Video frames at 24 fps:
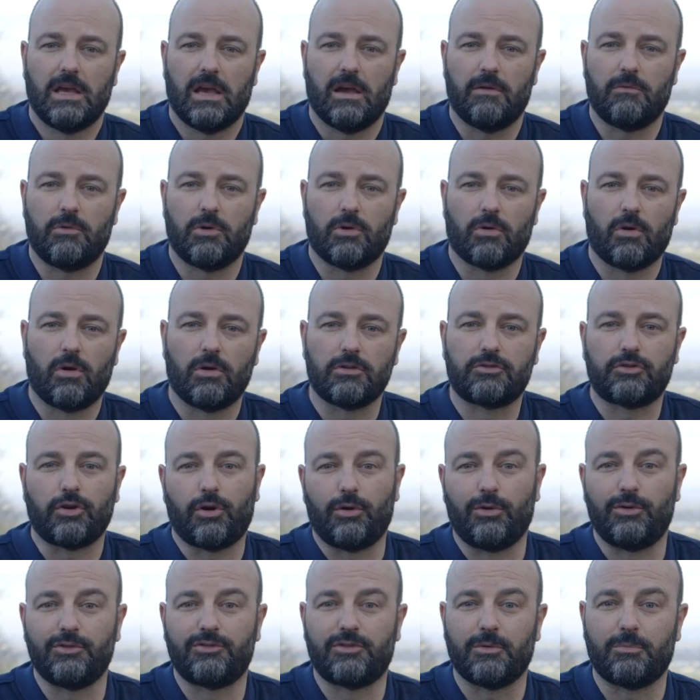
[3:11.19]
And we were all
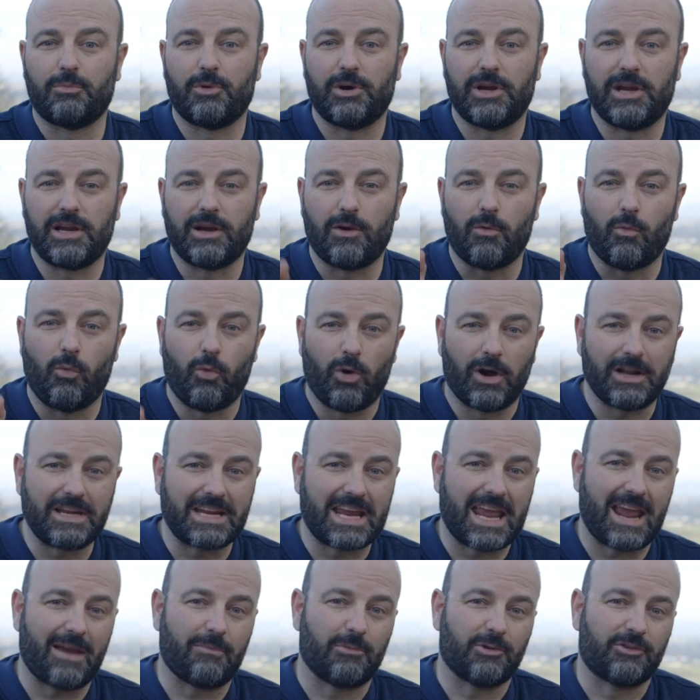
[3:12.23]
told to bring one
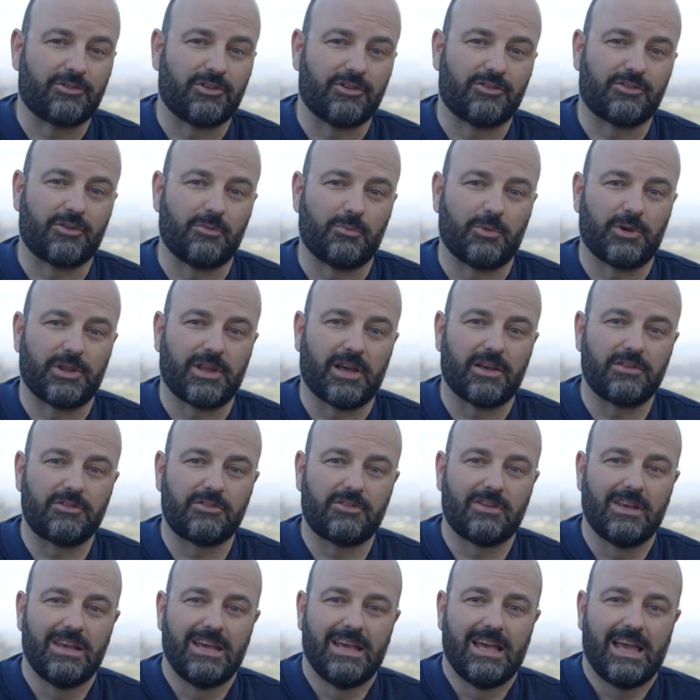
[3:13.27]
camera system with
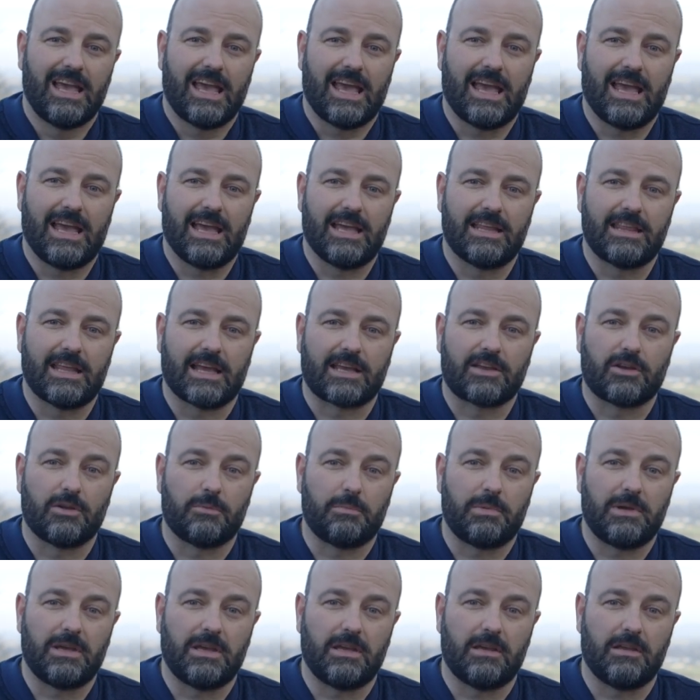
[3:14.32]
us, and that could
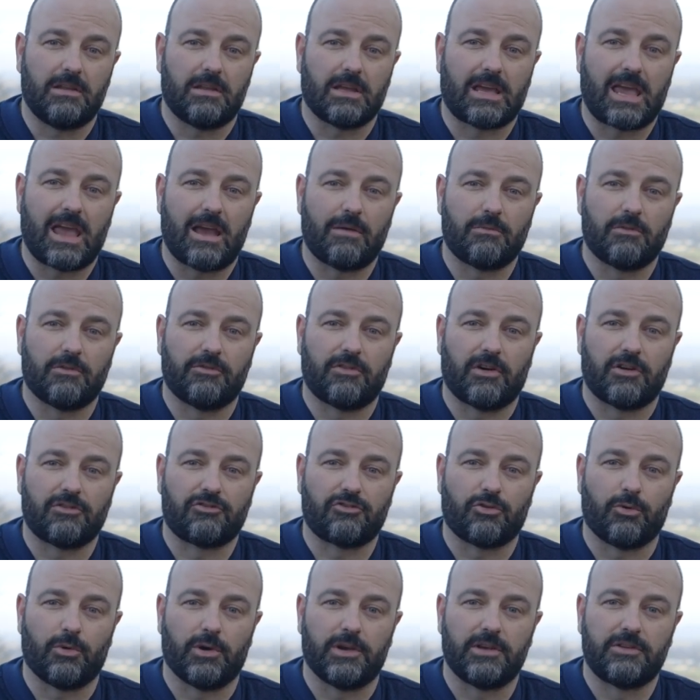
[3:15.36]
be the camera of our
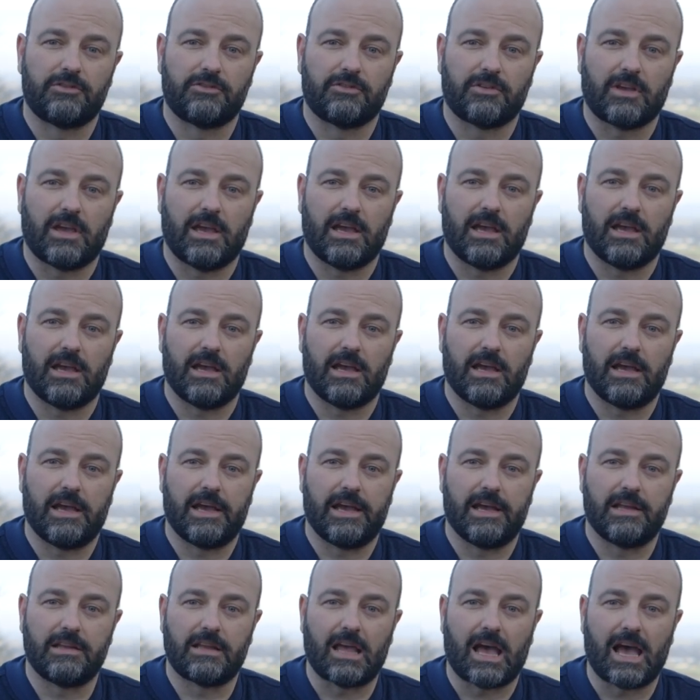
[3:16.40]
choice.
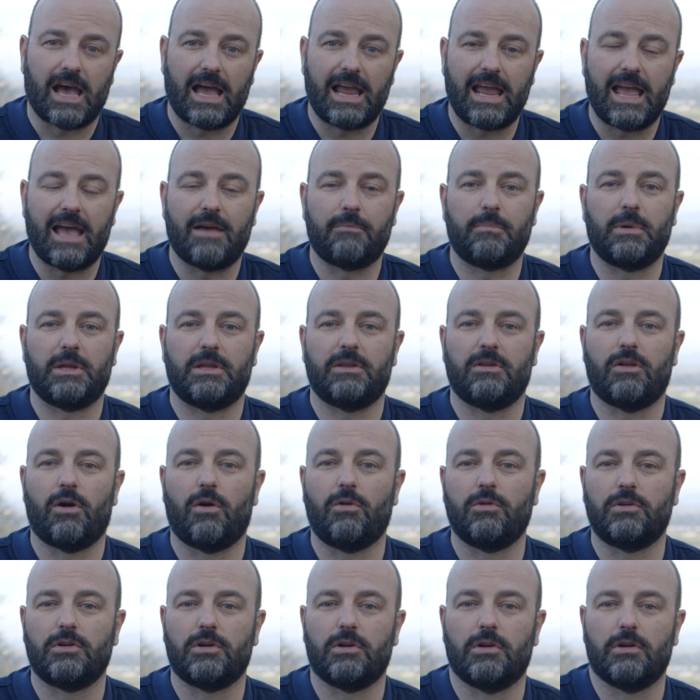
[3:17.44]
And I have been an
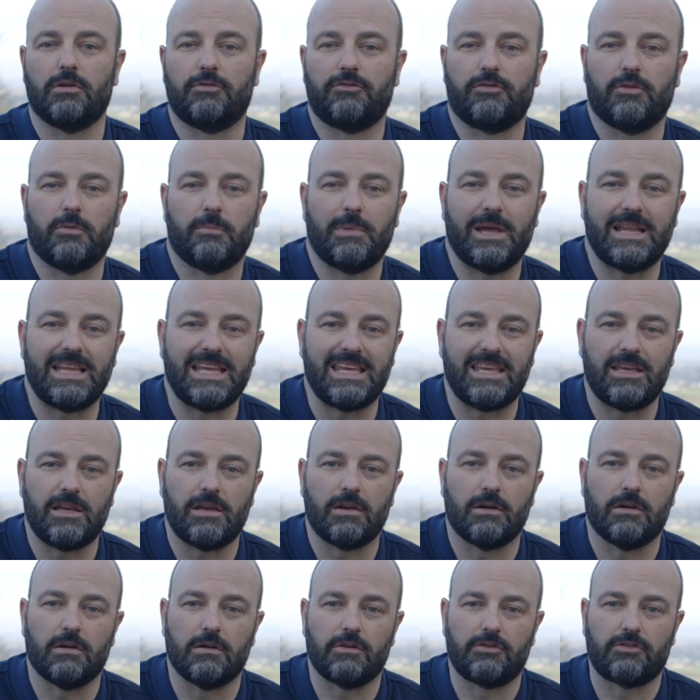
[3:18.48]
owner for many
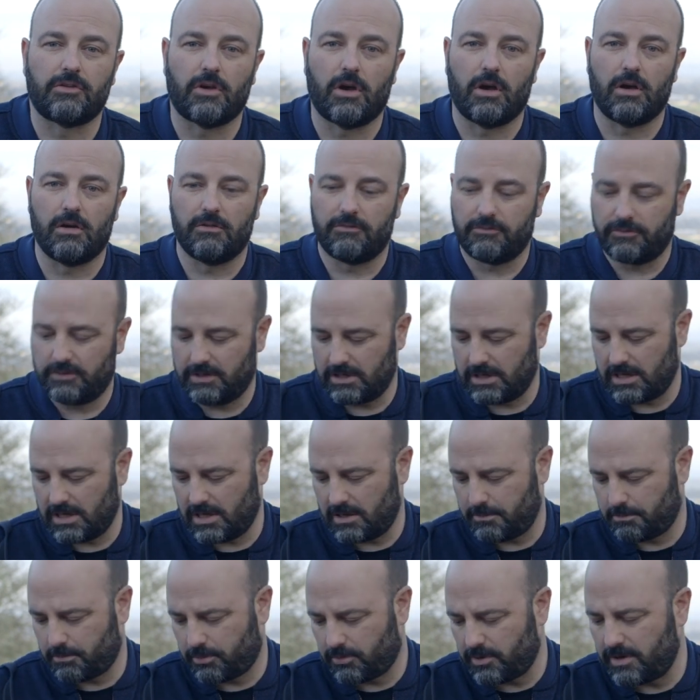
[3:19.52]
years of
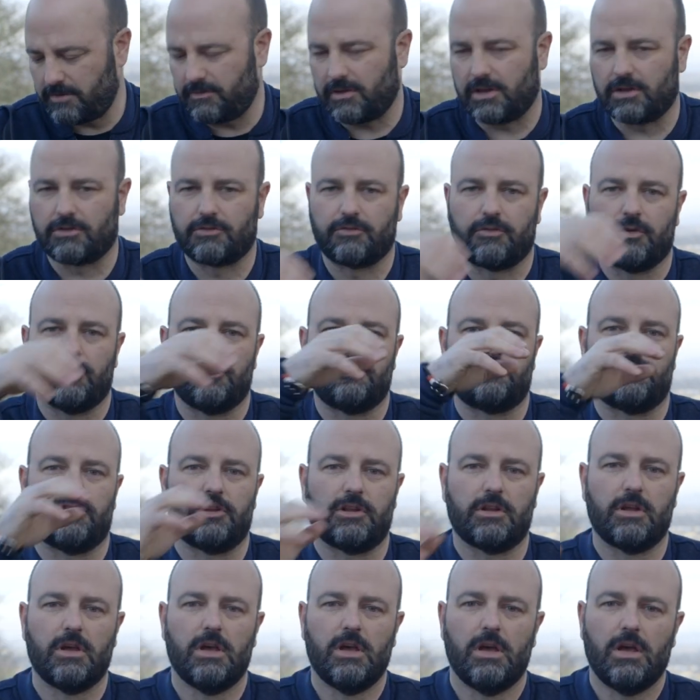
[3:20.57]
the previous
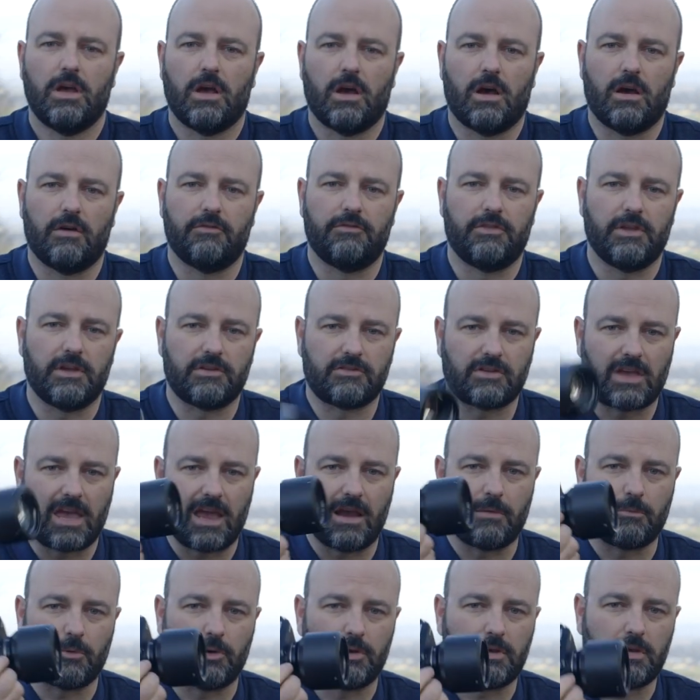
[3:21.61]
version of this
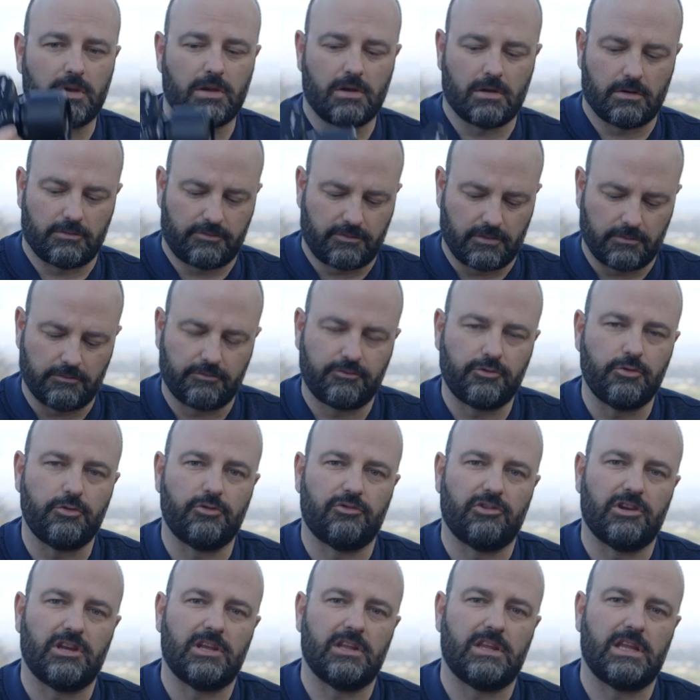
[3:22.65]
camera here from
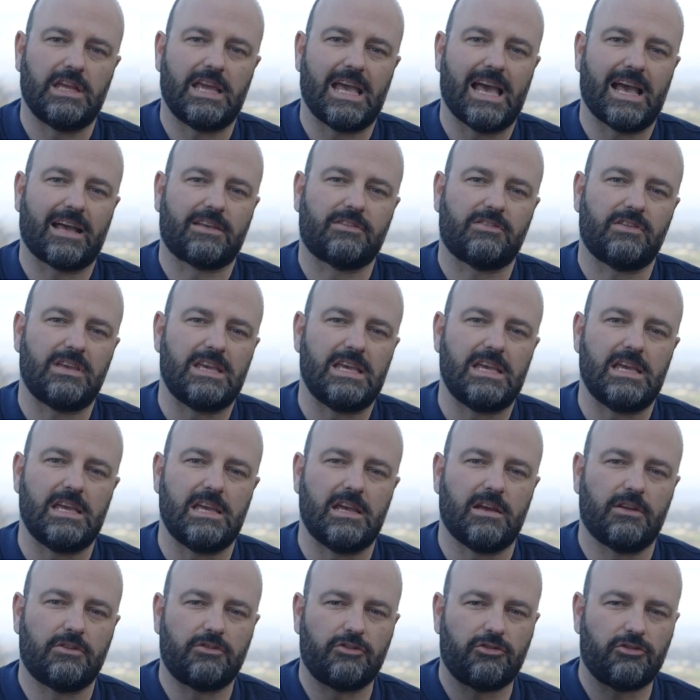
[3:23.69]
Fuji, the
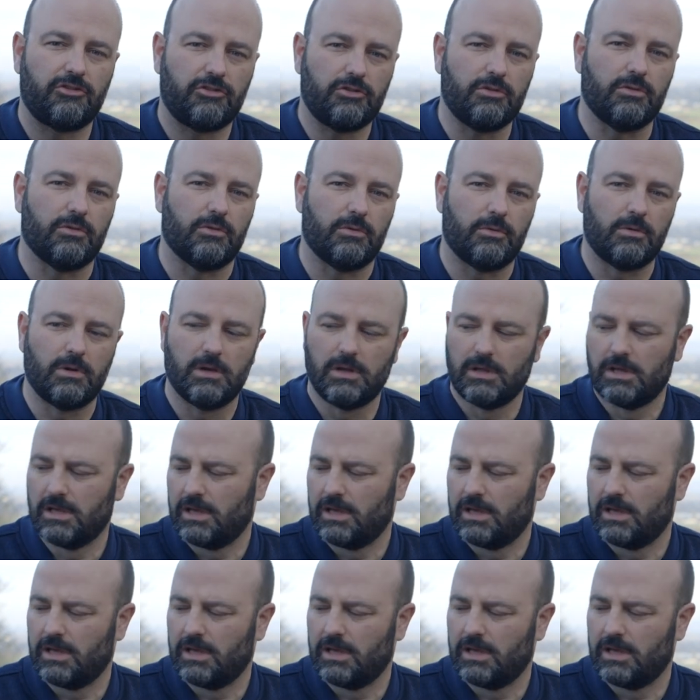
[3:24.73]
X-E2.